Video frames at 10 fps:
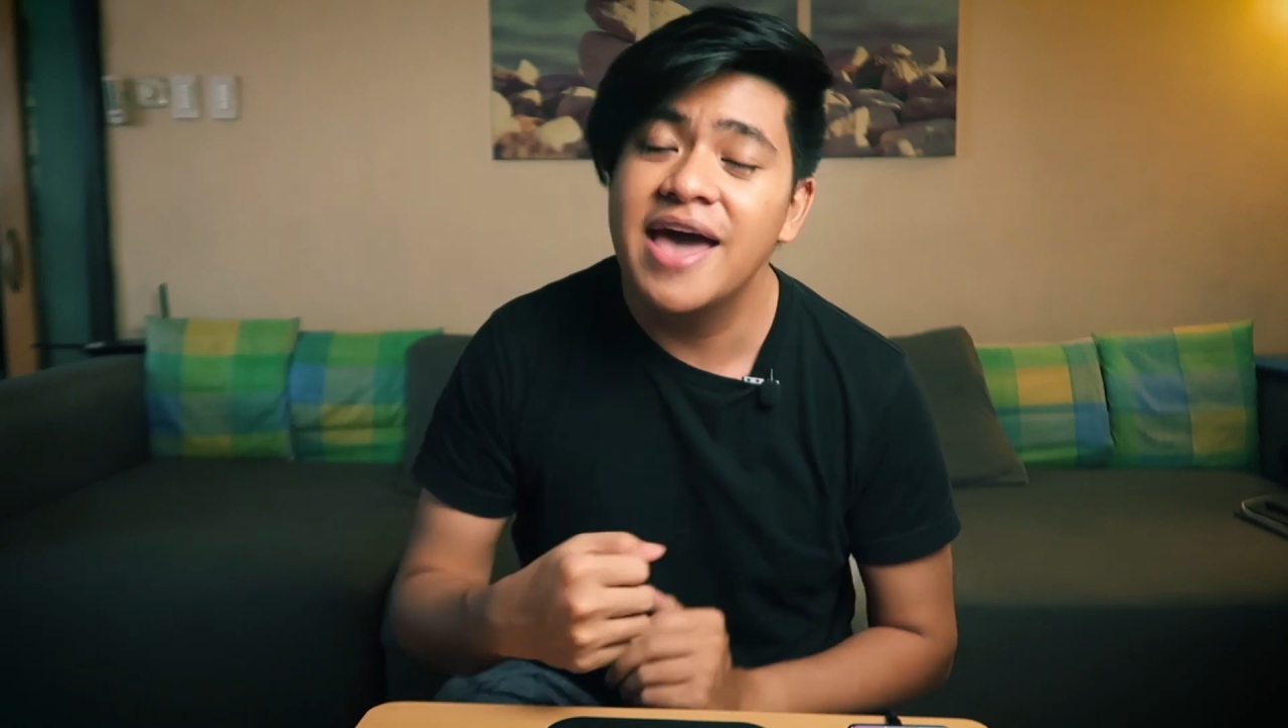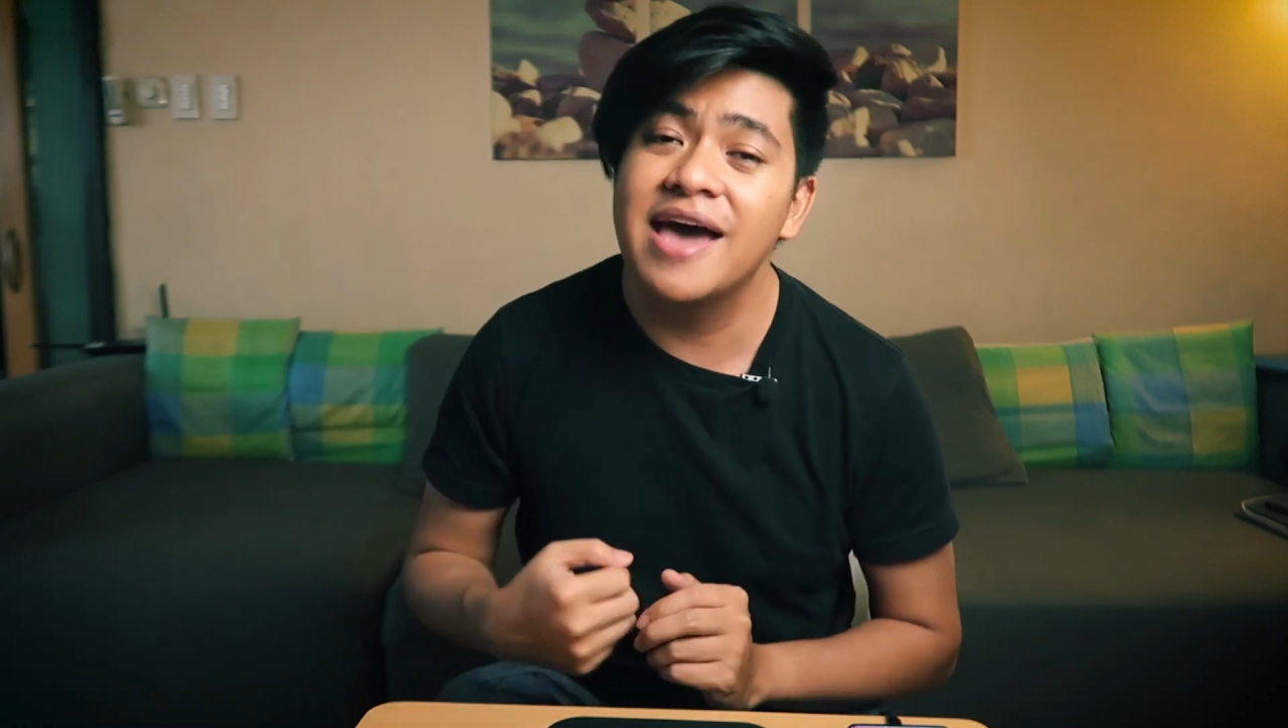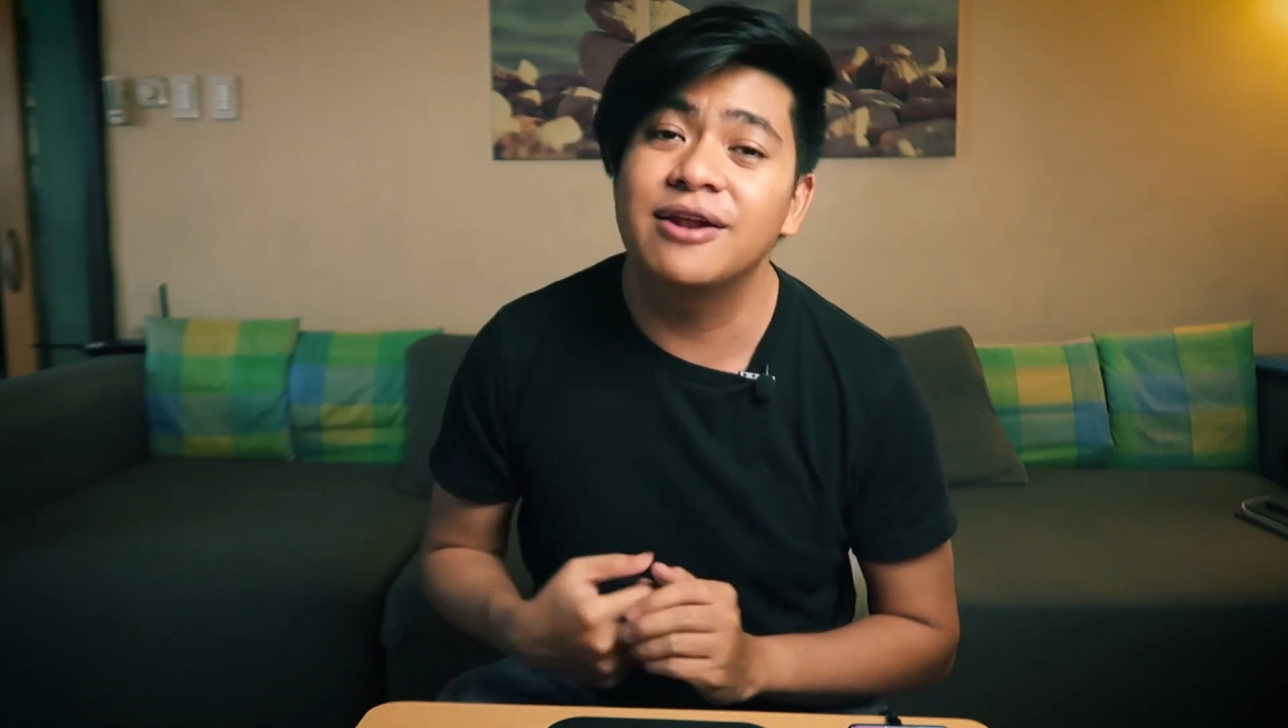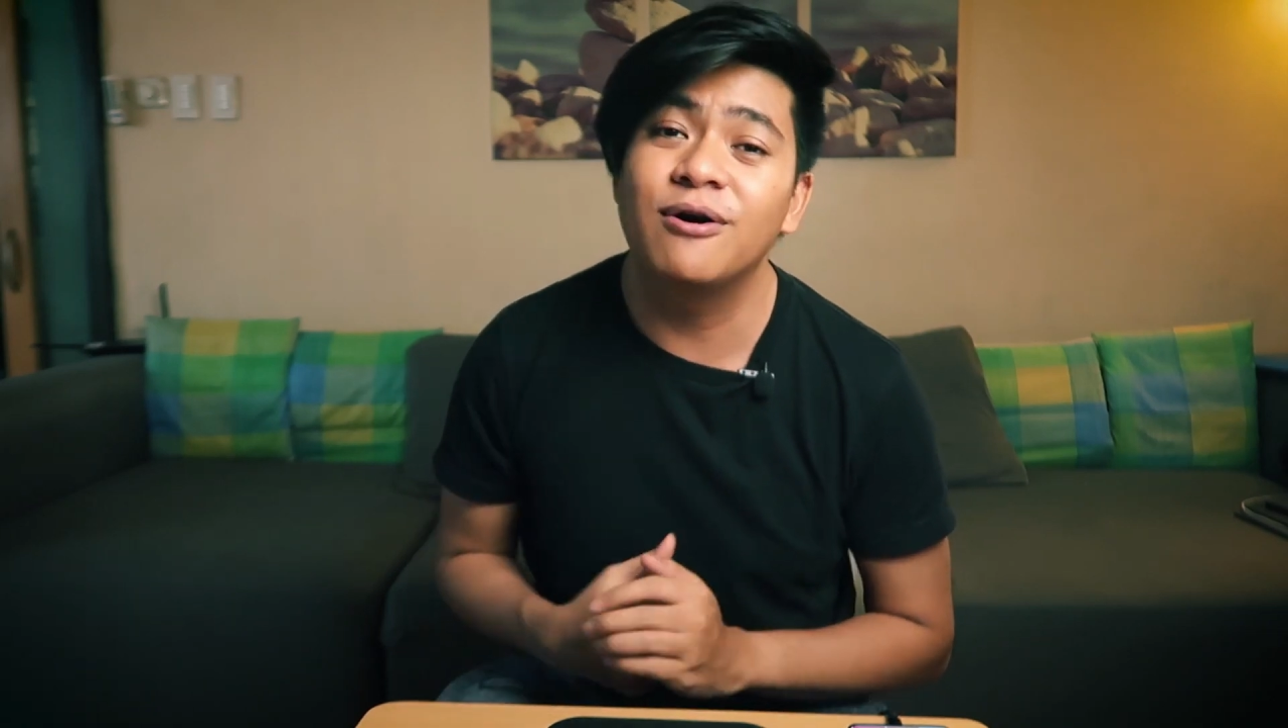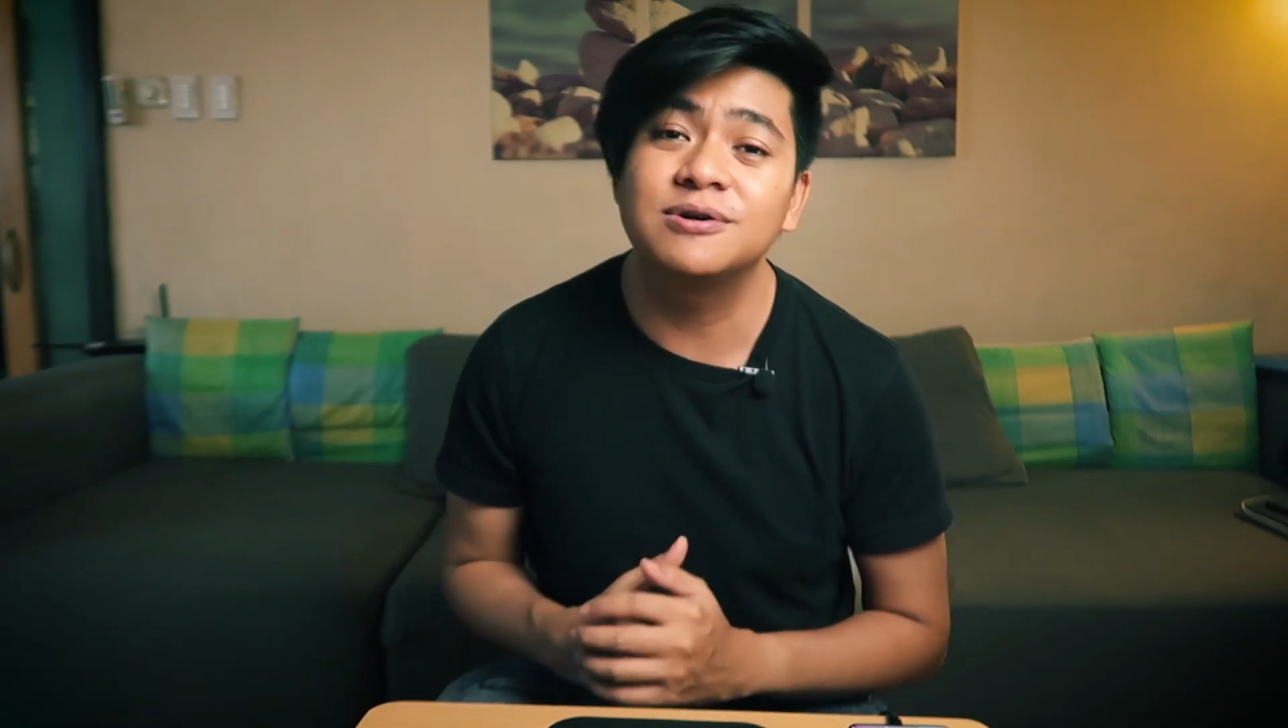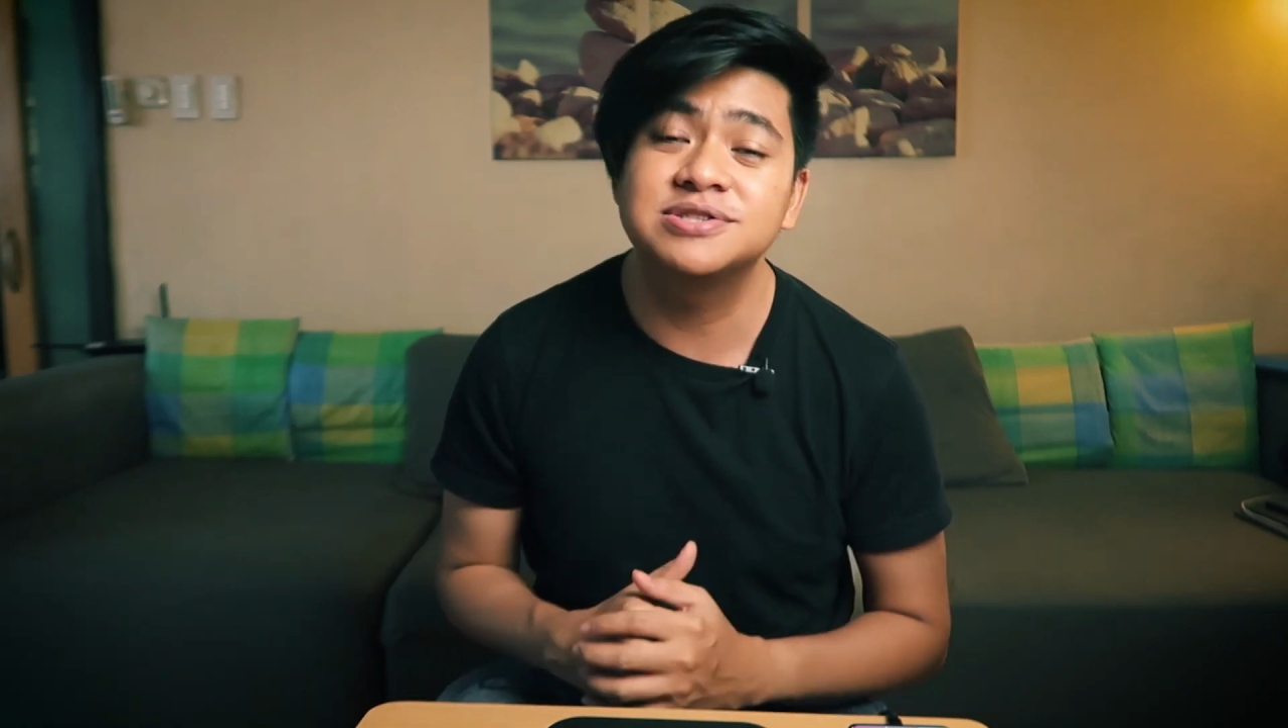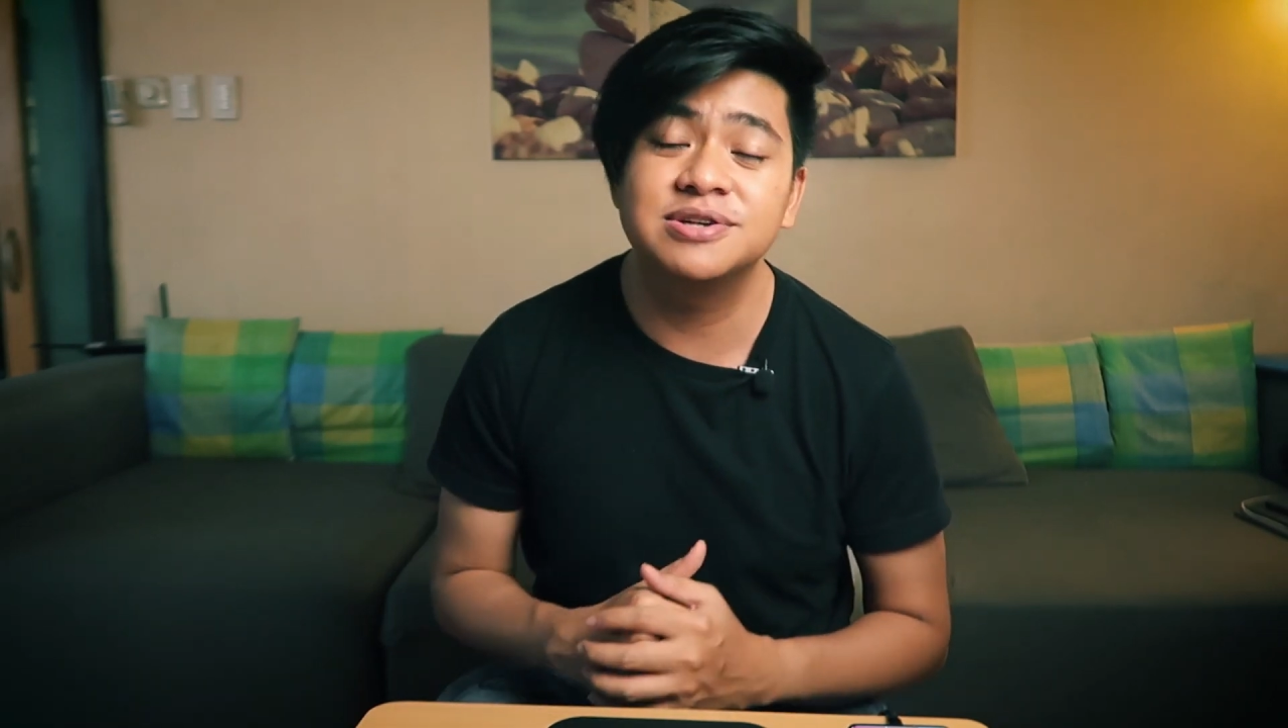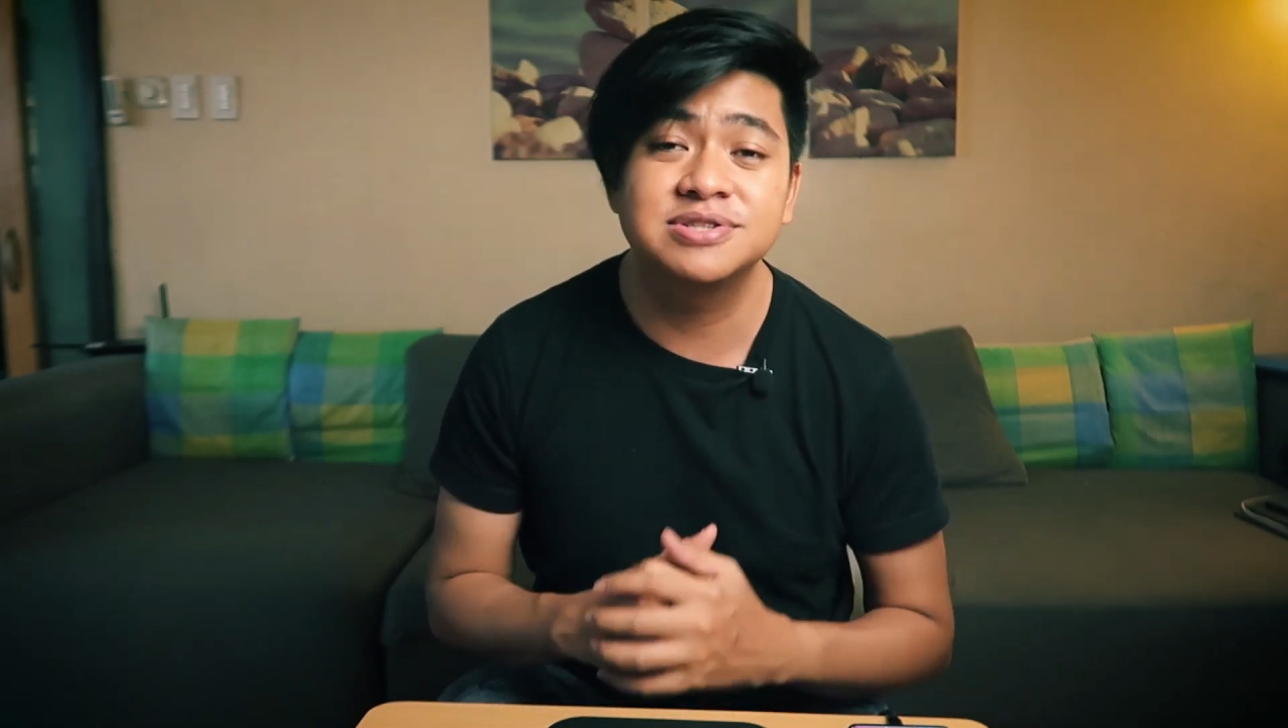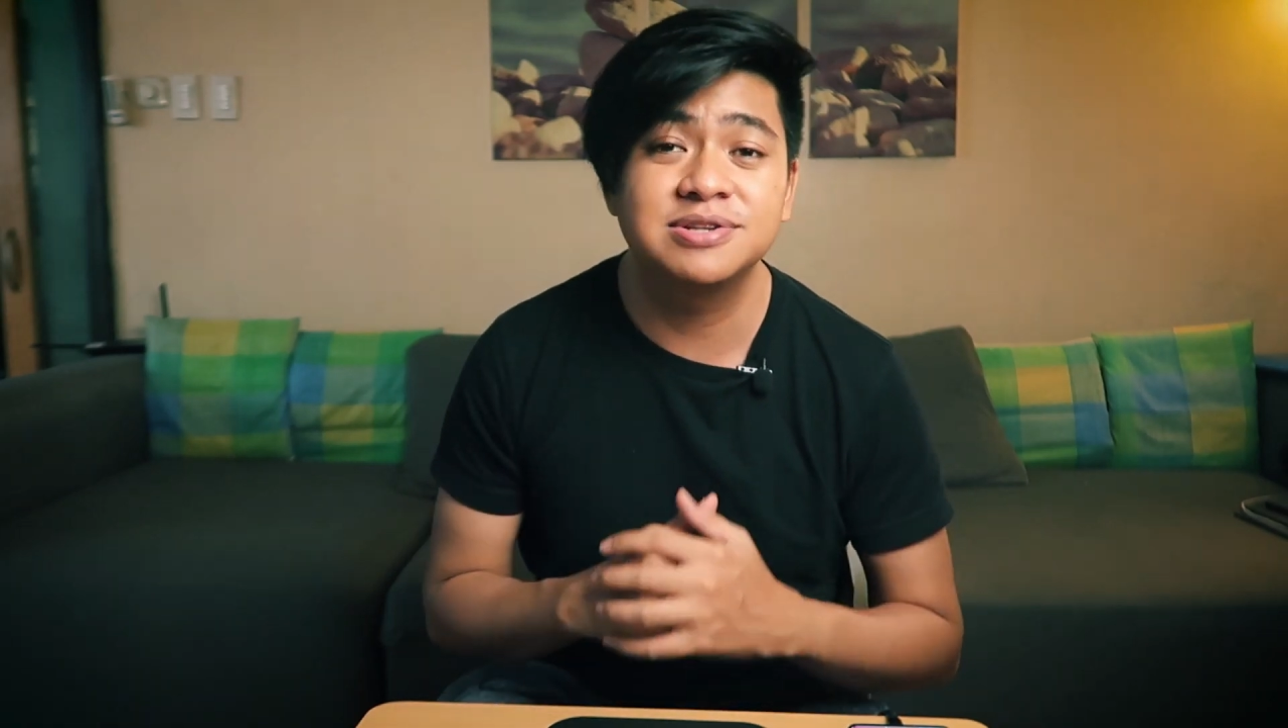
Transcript: and also